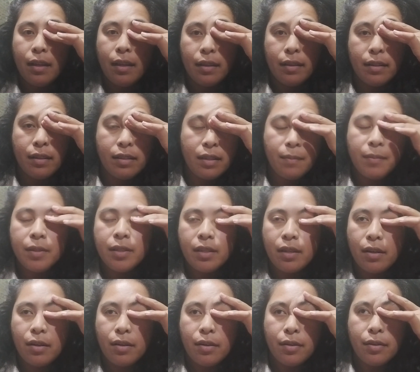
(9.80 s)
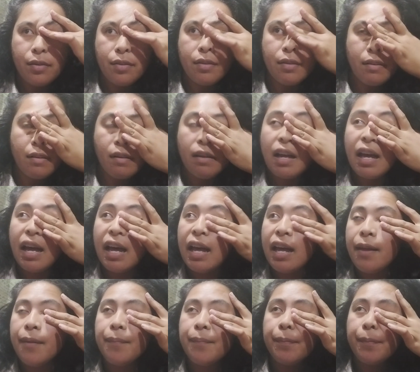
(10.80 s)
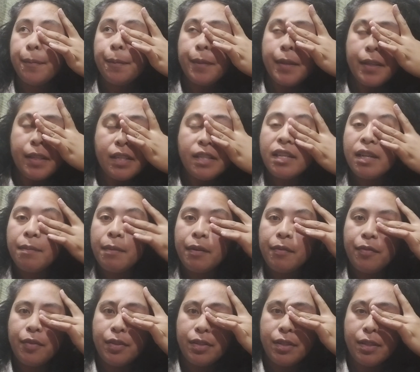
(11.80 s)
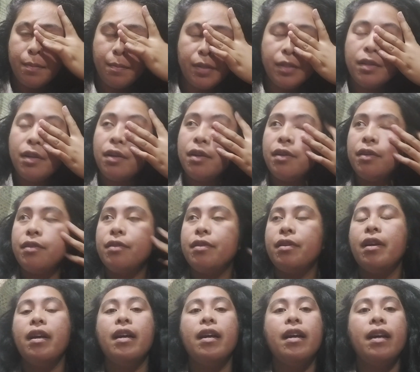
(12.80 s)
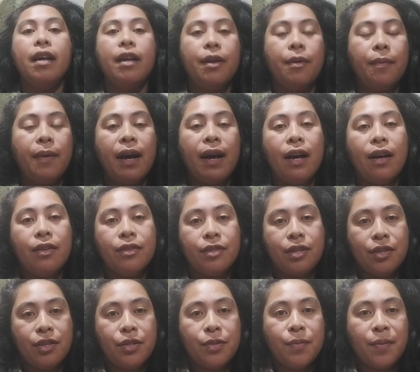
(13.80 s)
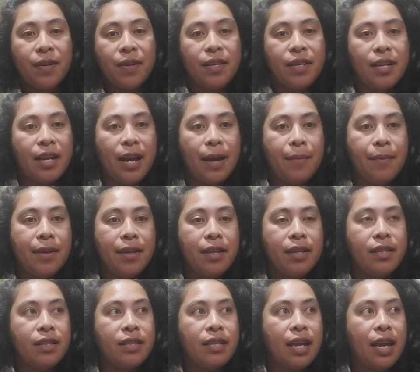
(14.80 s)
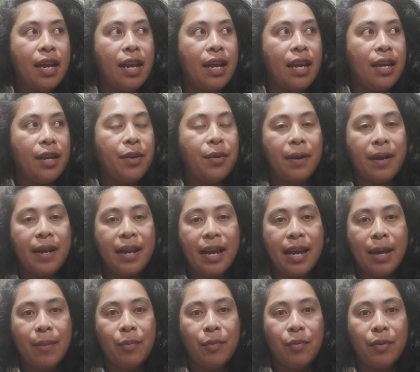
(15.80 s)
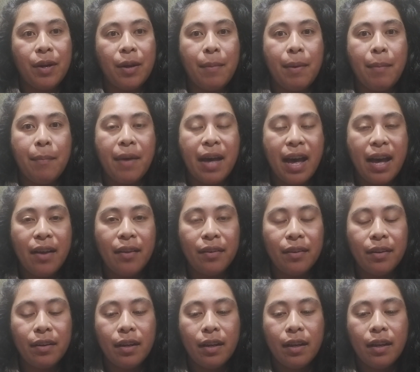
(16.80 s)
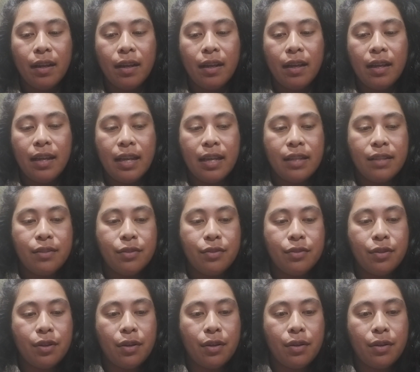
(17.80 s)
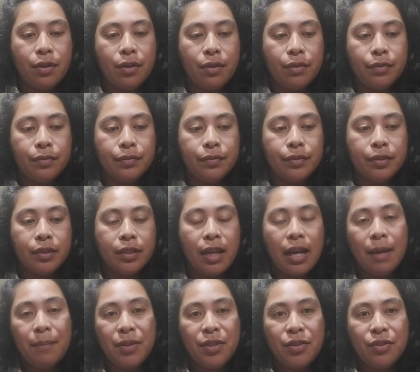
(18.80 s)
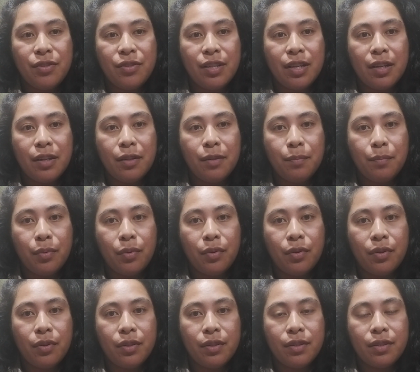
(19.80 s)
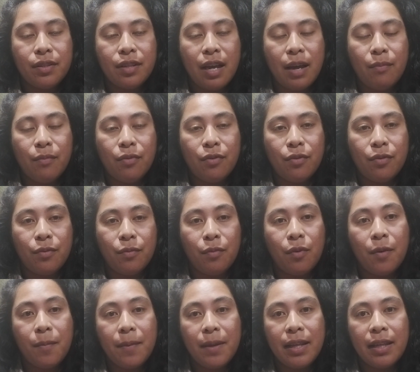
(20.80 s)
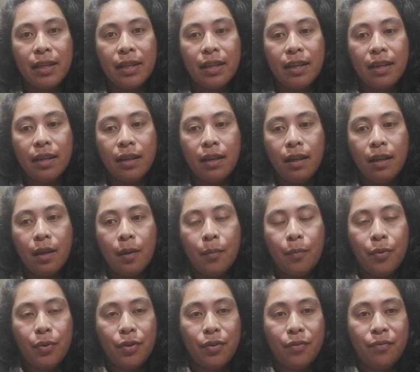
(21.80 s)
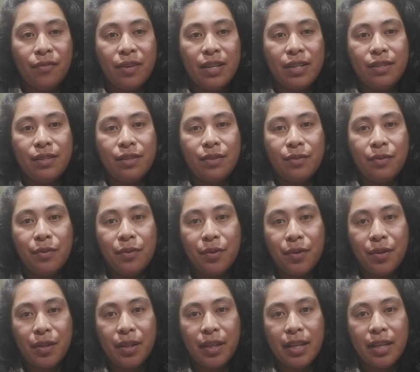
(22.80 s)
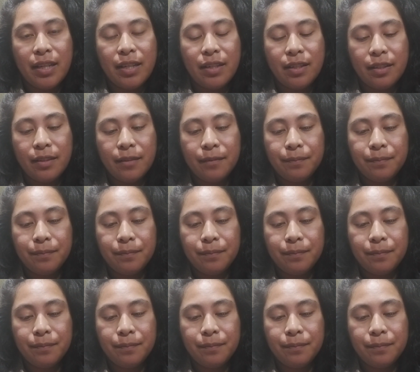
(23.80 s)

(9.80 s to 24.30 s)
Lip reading: This episode, this is like my first episode in a while, so I just wanted to come in and say who I am and what I'm about. And so I'm a New Zealand born Samoan woman, born and raised in Auckland,